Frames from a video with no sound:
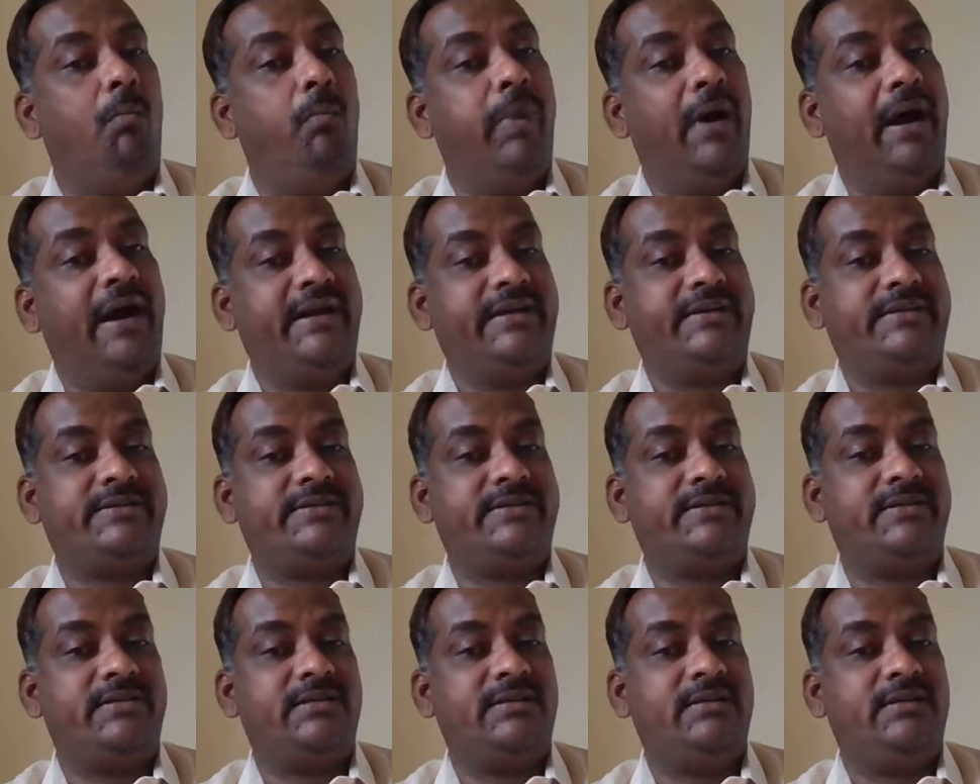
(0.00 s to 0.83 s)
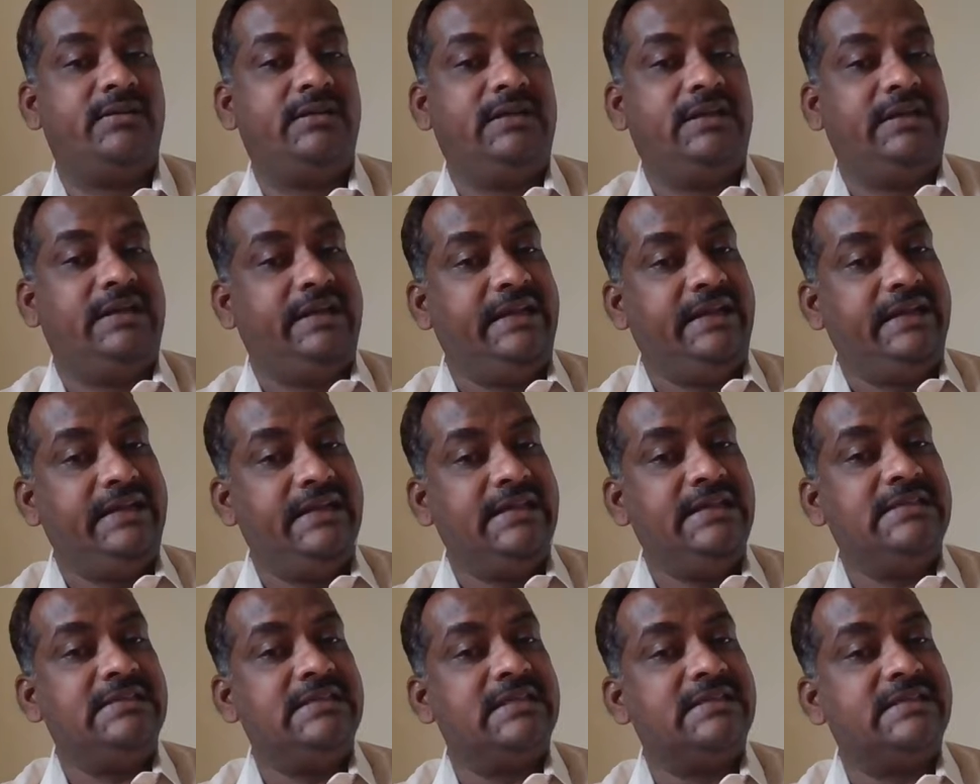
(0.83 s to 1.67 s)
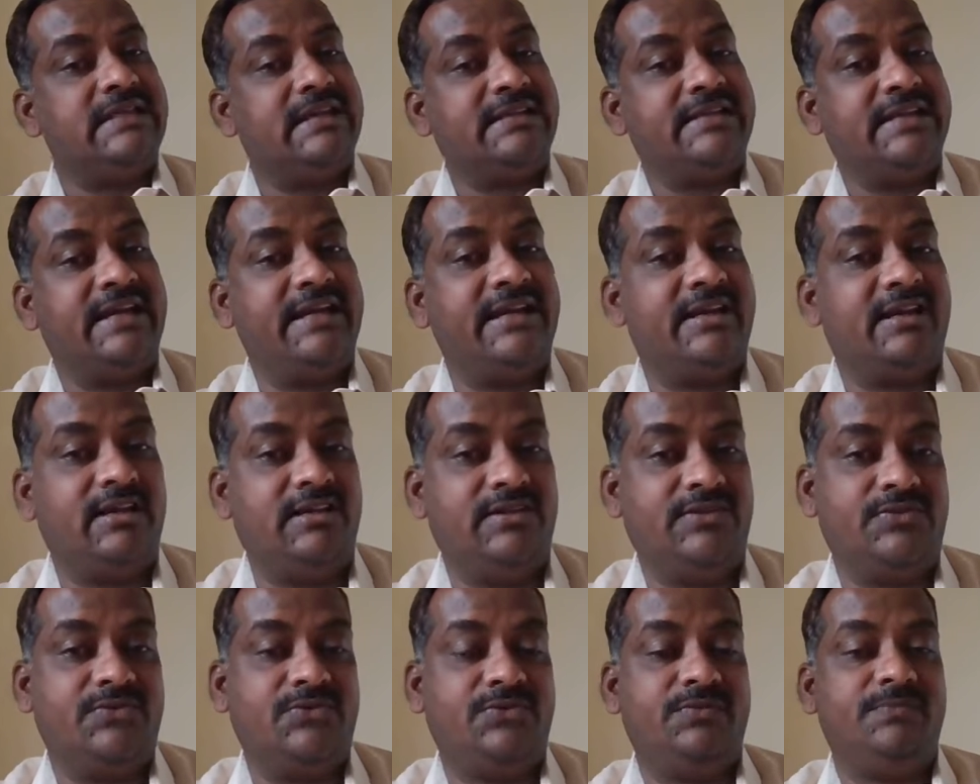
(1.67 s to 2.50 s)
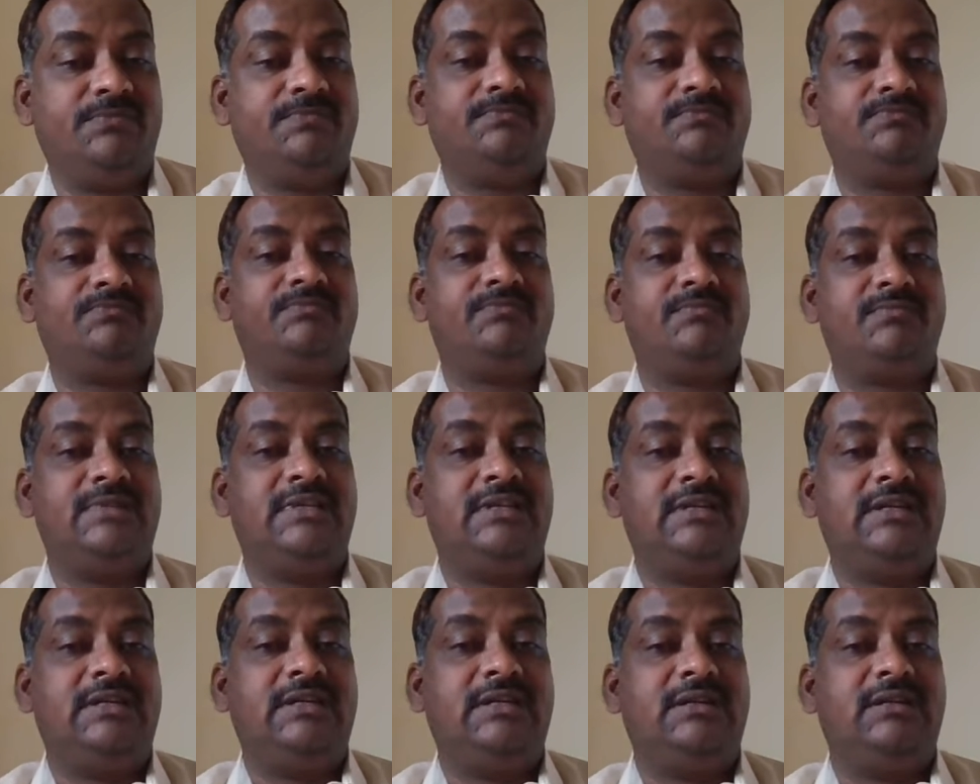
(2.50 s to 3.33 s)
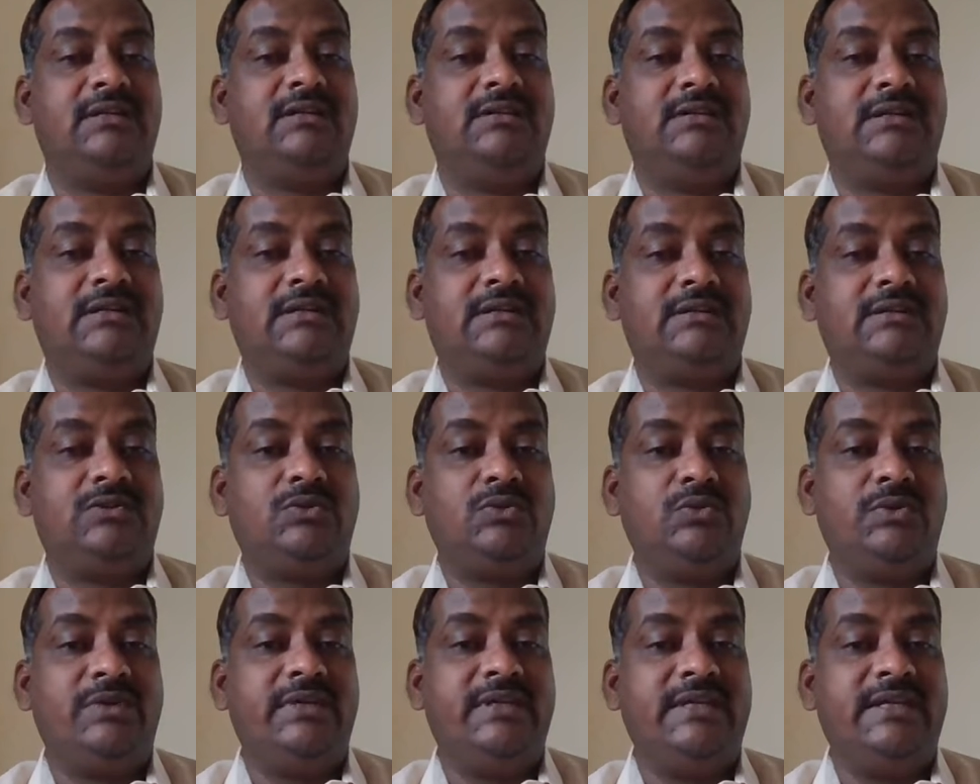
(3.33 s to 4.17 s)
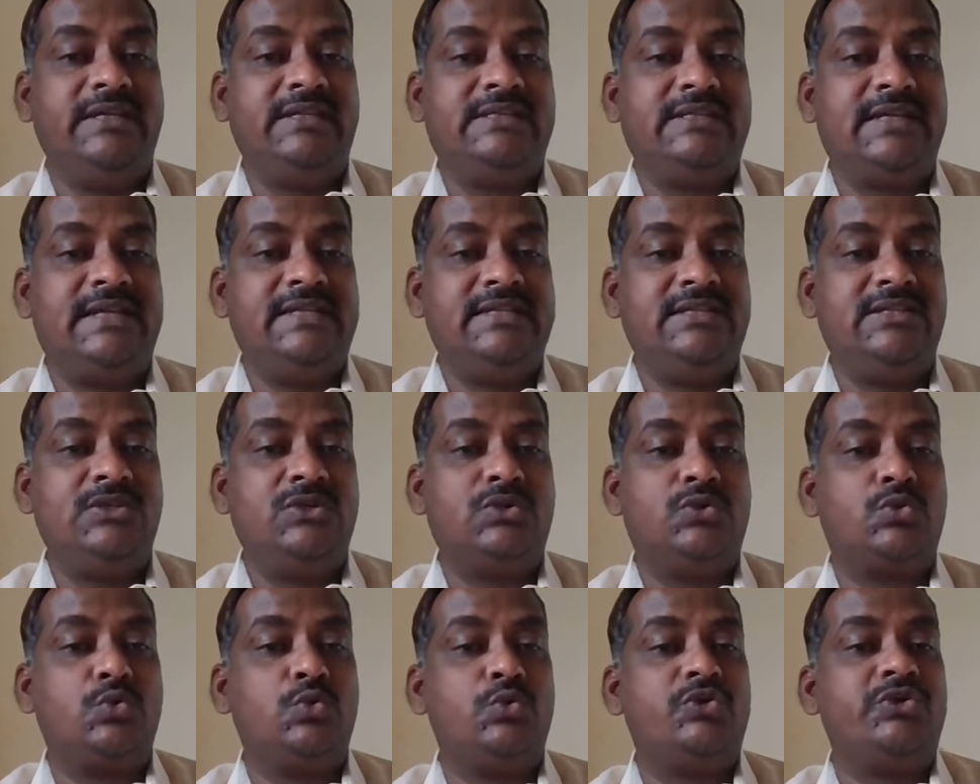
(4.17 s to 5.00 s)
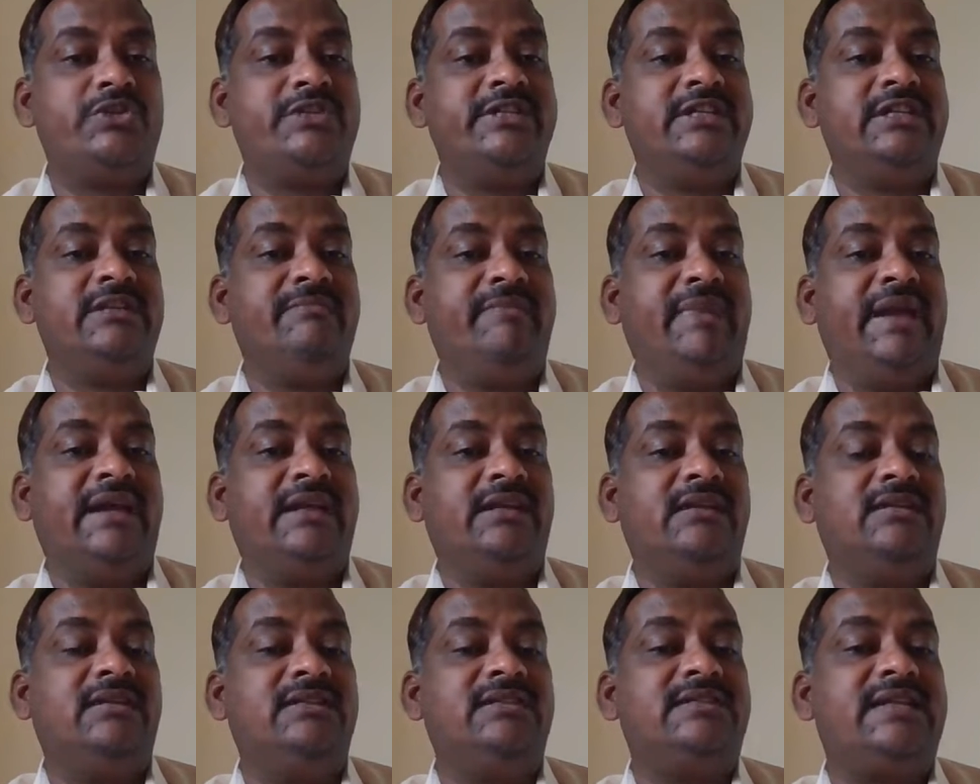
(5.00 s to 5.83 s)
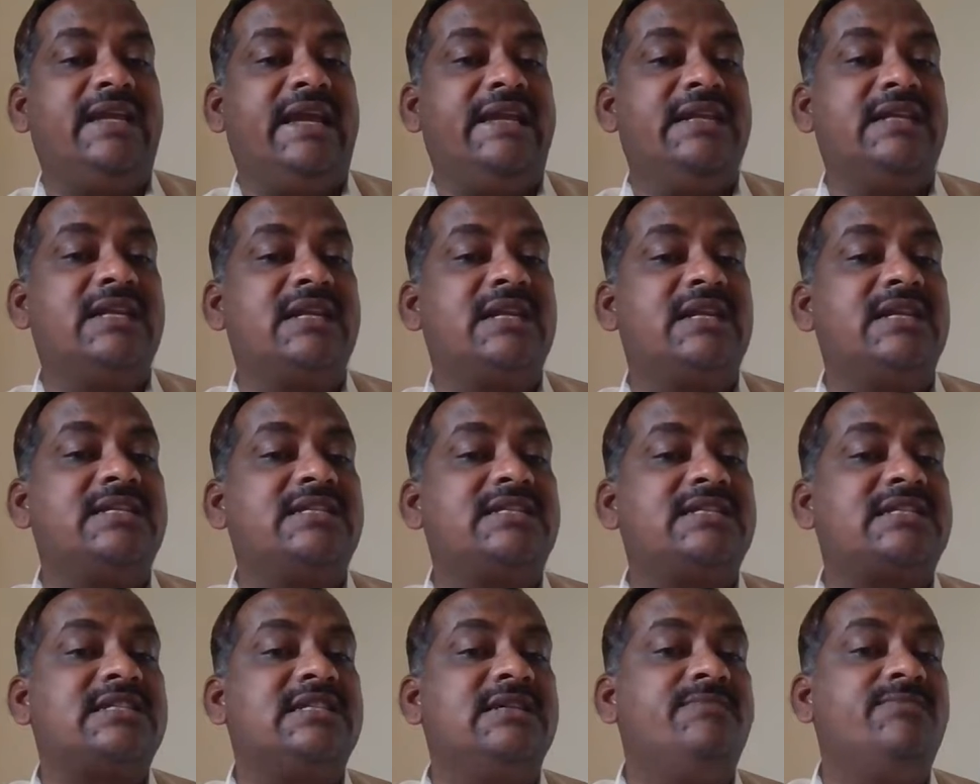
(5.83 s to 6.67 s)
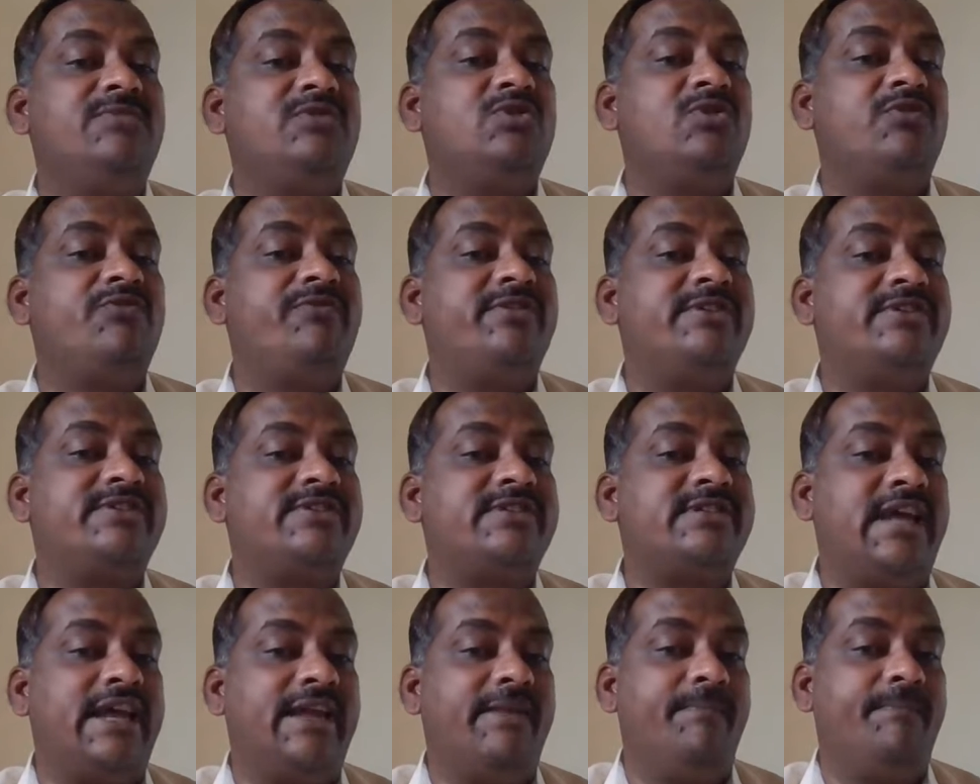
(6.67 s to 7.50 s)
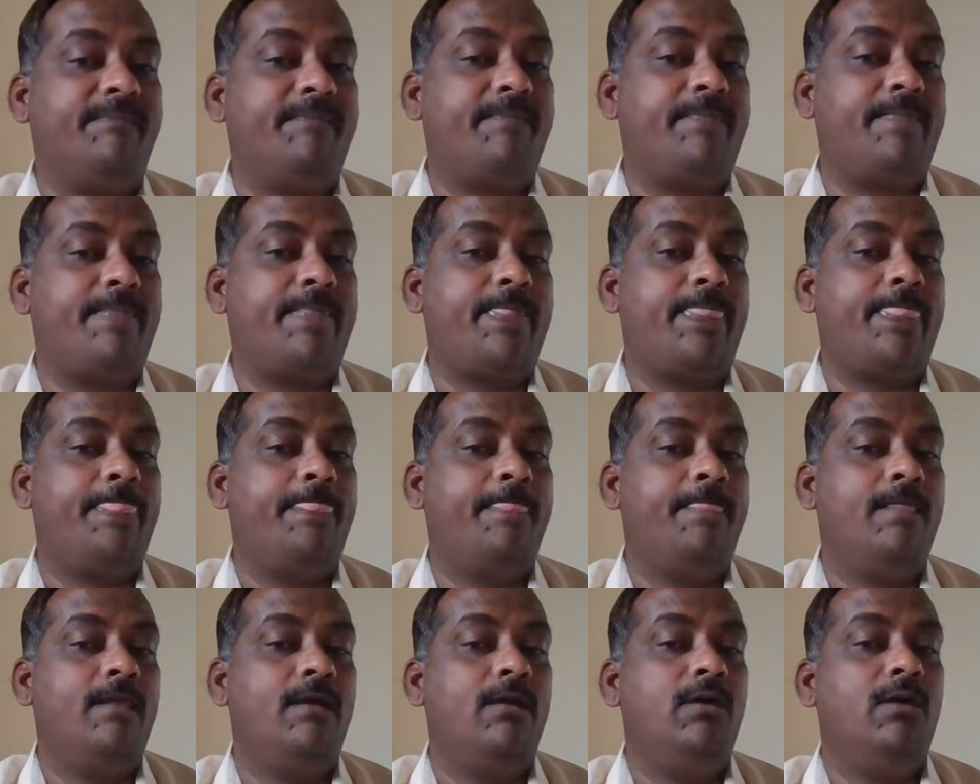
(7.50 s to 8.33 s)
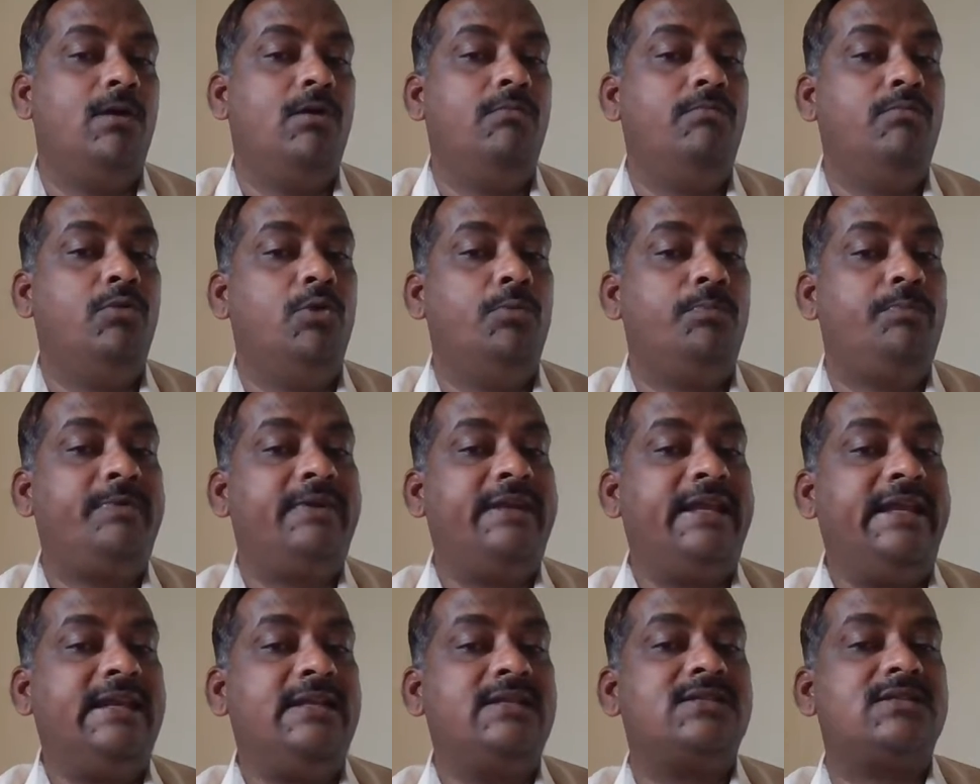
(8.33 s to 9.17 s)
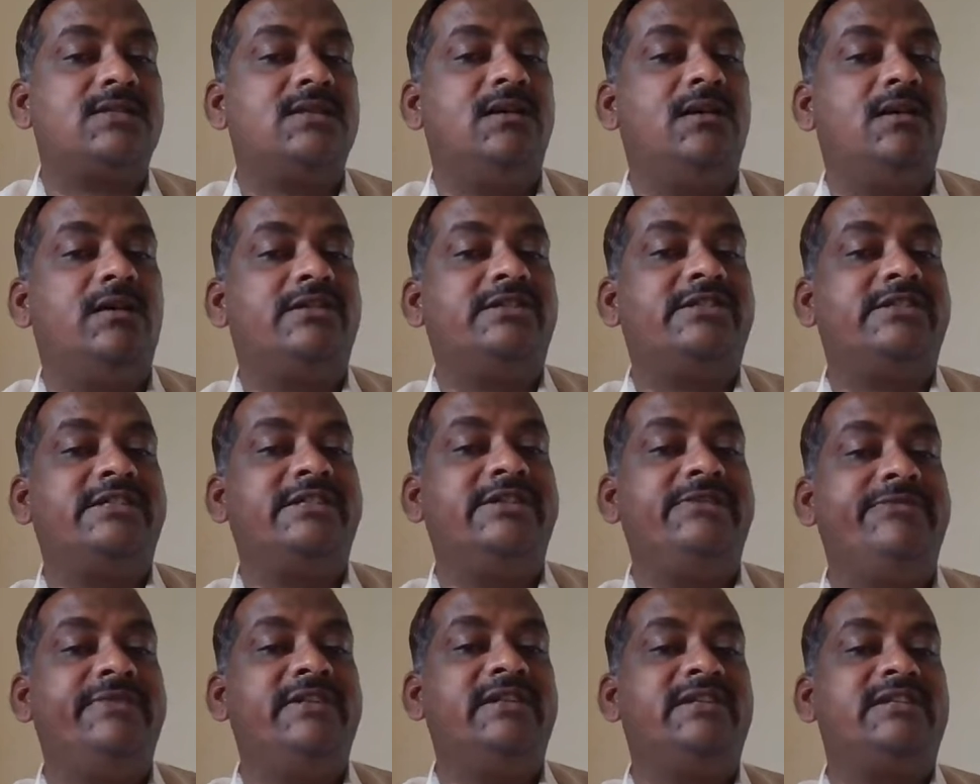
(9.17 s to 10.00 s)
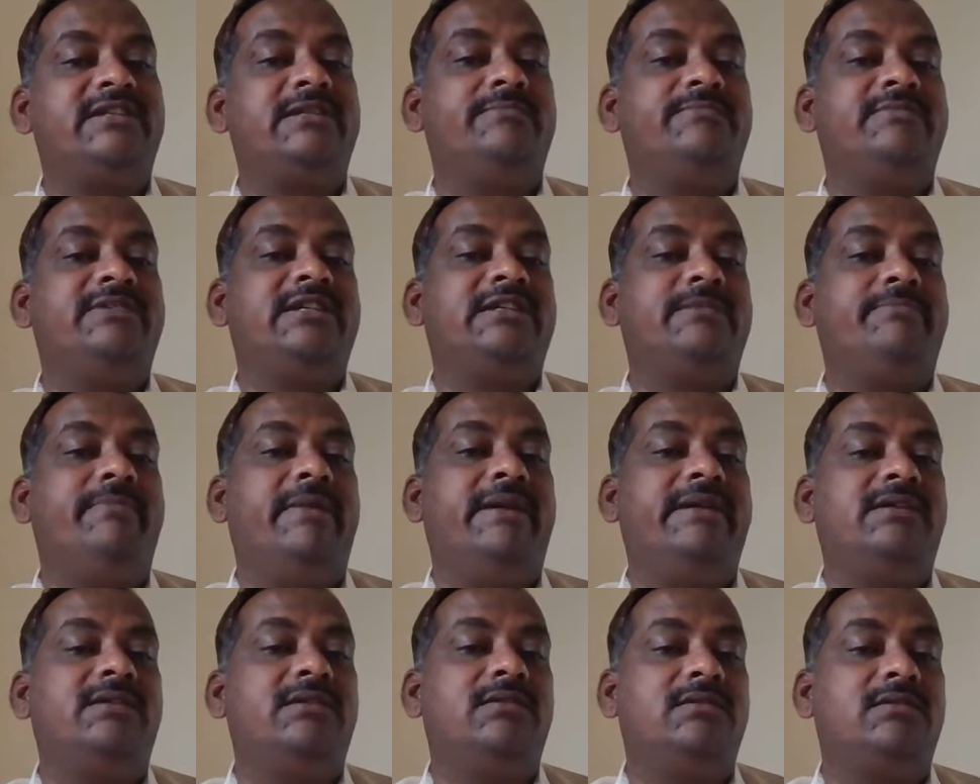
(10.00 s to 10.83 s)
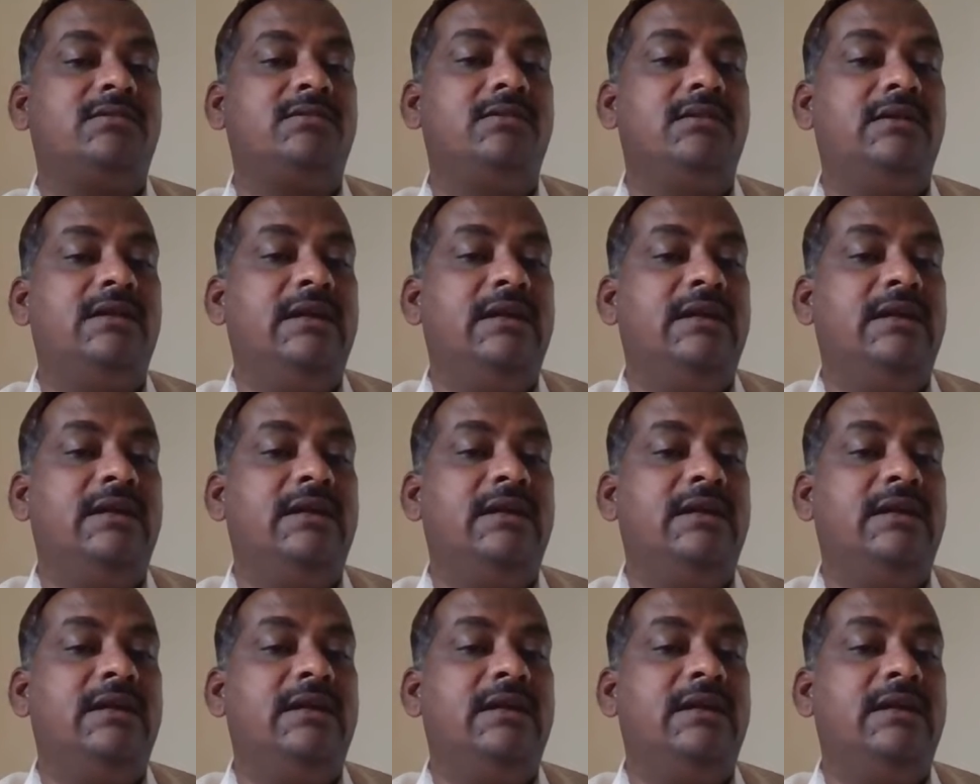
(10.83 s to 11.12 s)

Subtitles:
but it is a satire also. To criticize the social manners and customs of his time, Pope takes a trivial subject matter,